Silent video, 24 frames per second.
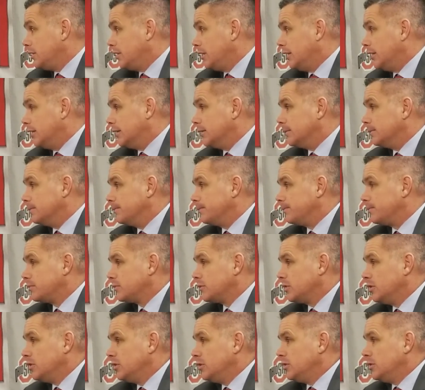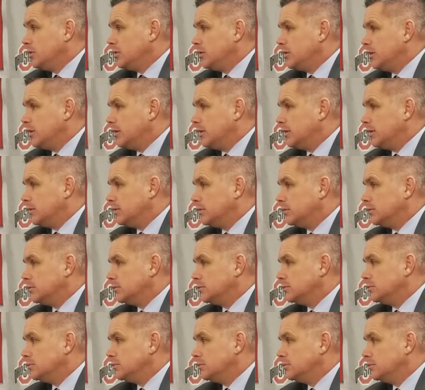Um, uh,
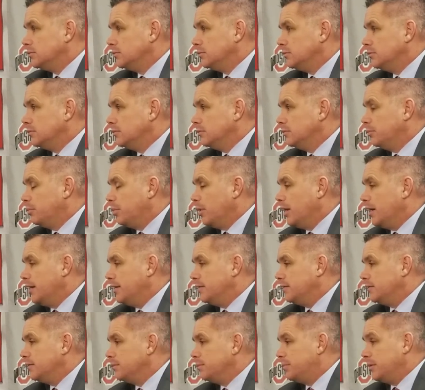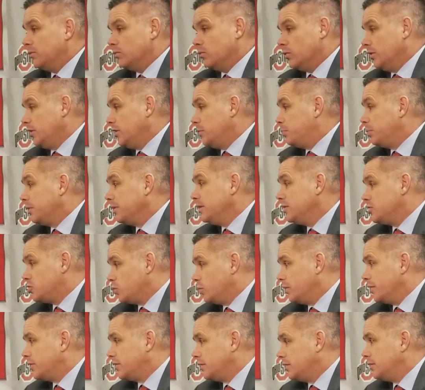but been really pleased
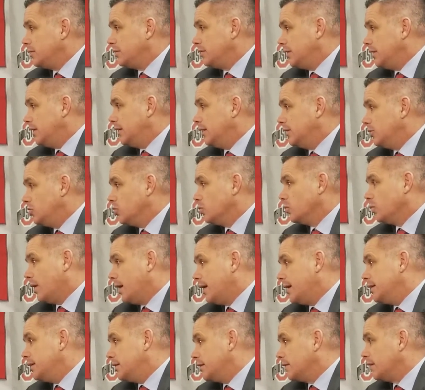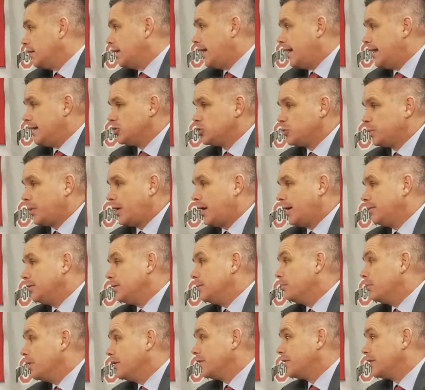with it, and you're right. In the last probably
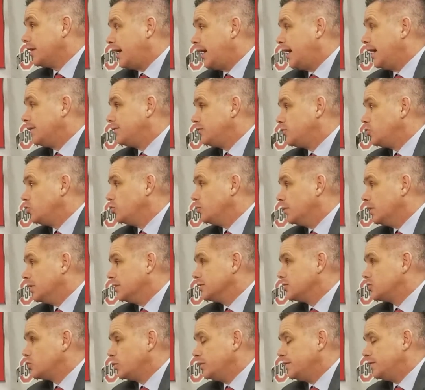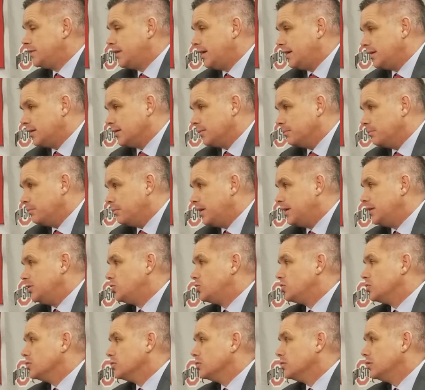month and a half, two months, we've taken
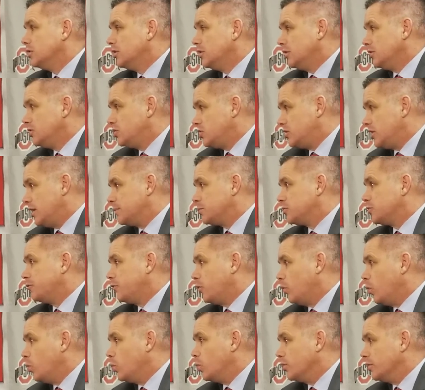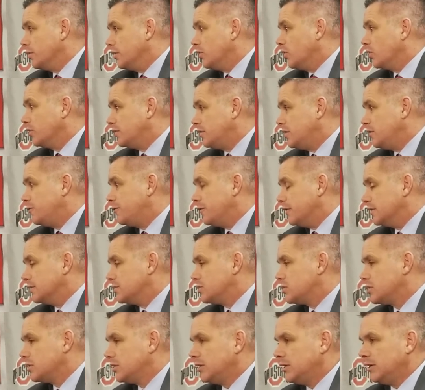major steps forward in our
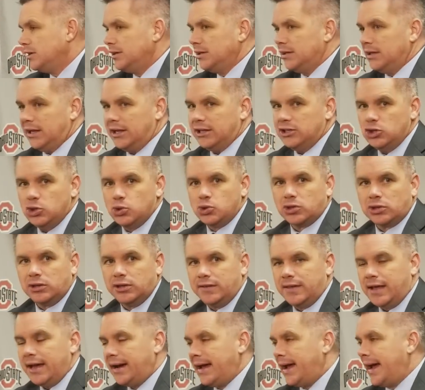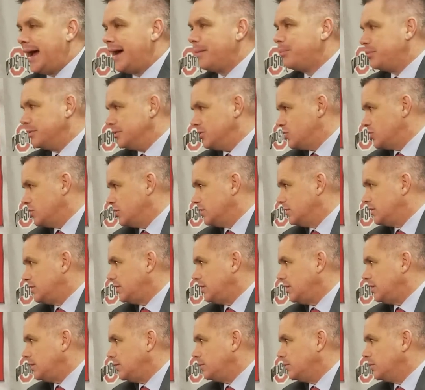defense, and usually that happens in a
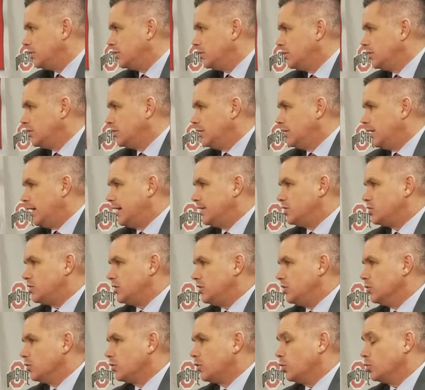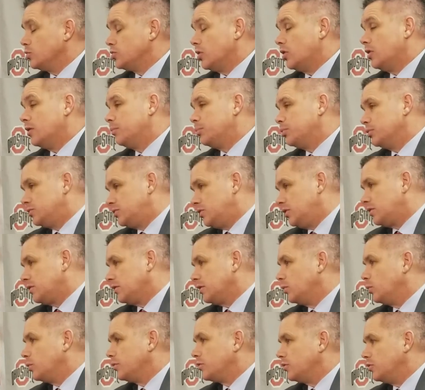team as the year goes on,
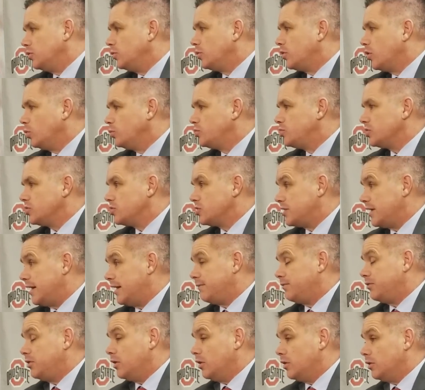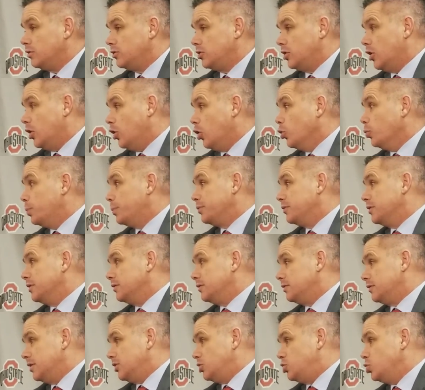particularly with the new coaching staff, you, you hope that,
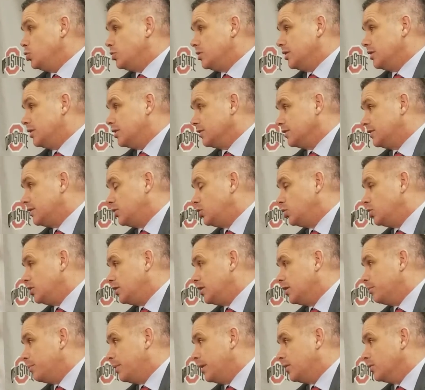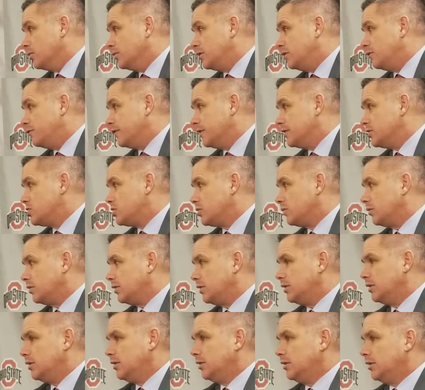that you can continue to get better defensively.